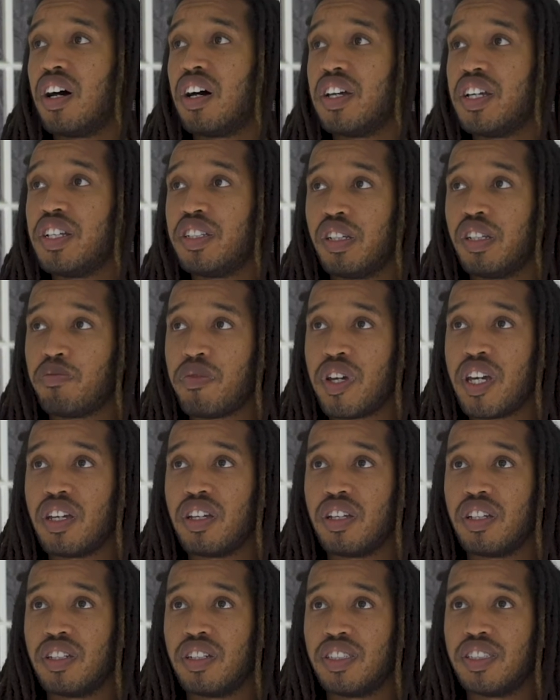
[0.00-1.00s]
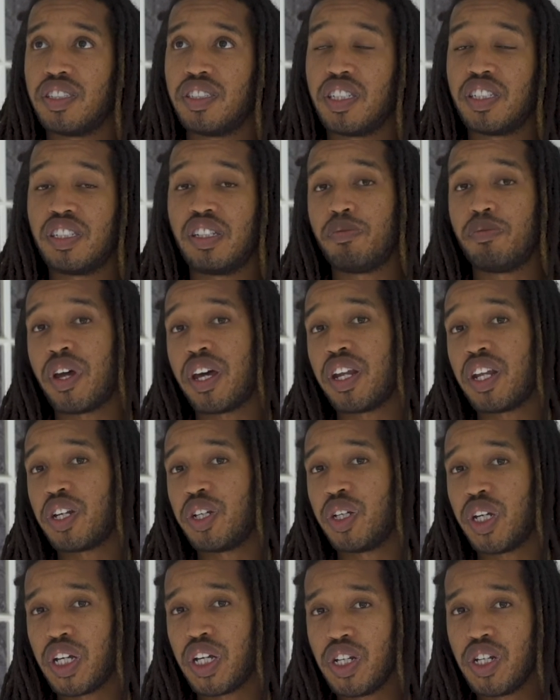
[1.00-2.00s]
is to make systematic
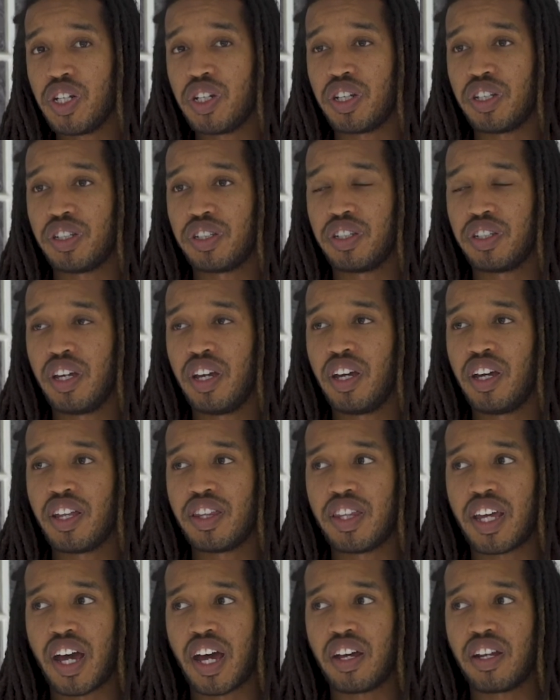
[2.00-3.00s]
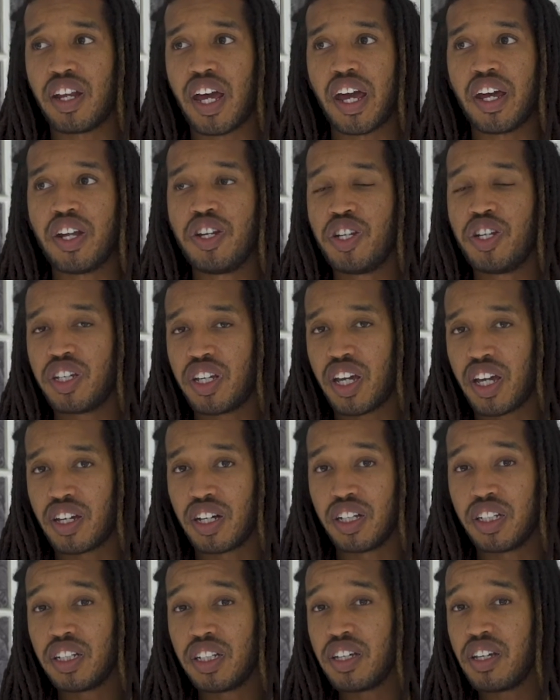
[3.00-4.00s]
changes that educate,
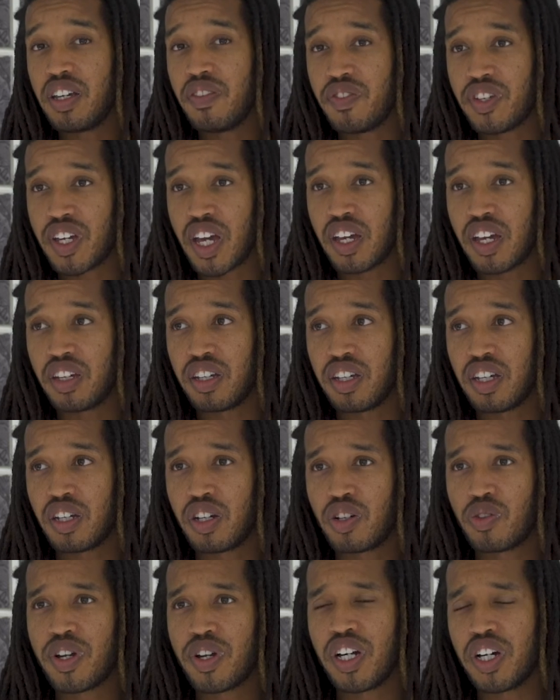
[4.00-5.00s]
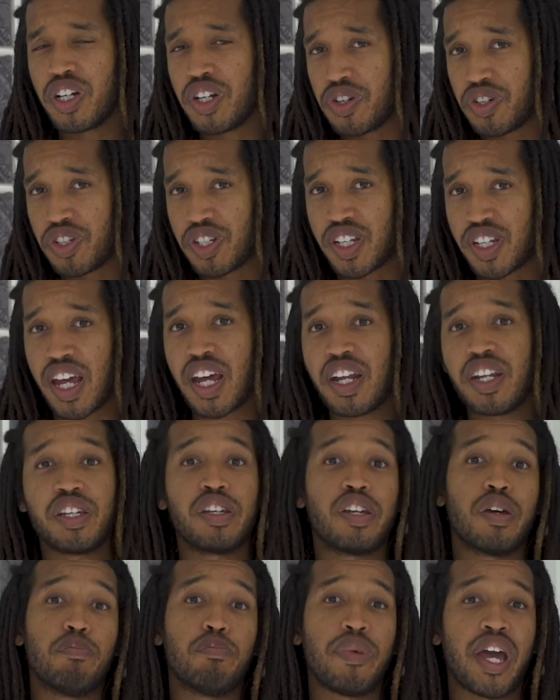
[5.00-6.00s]
alleviate, and create understanding,
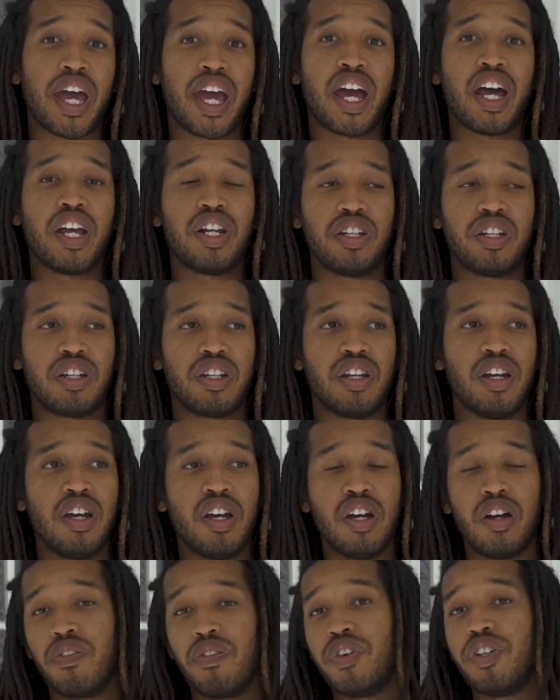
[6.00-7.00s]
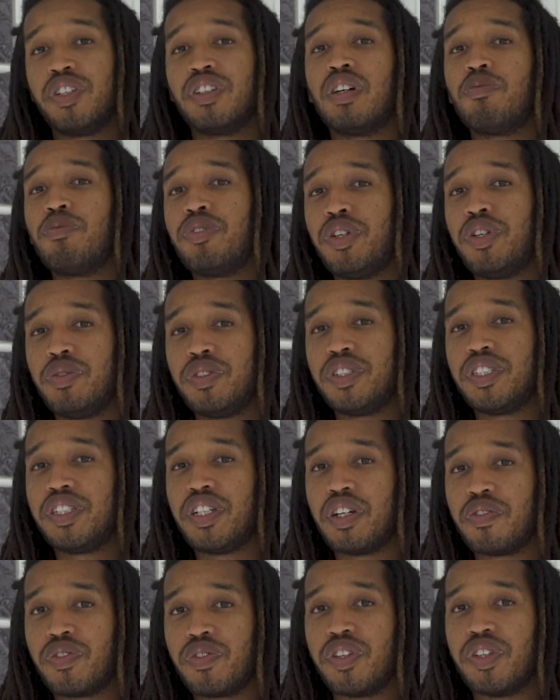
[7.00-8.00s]
compassion for someone who is
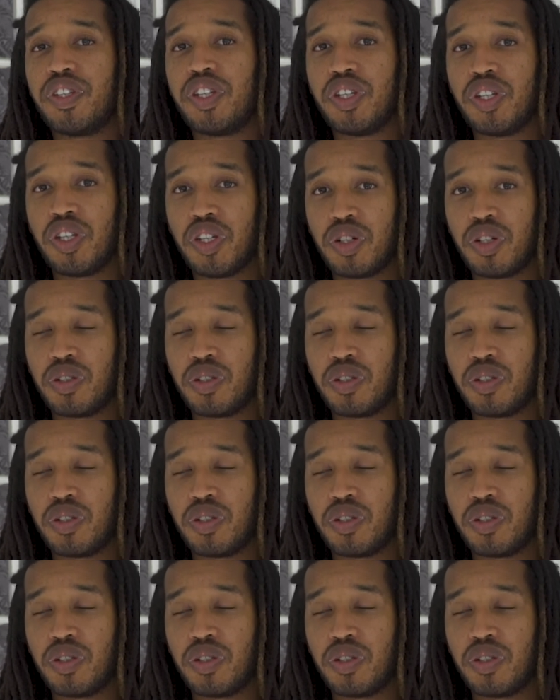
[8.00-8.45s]
different than you.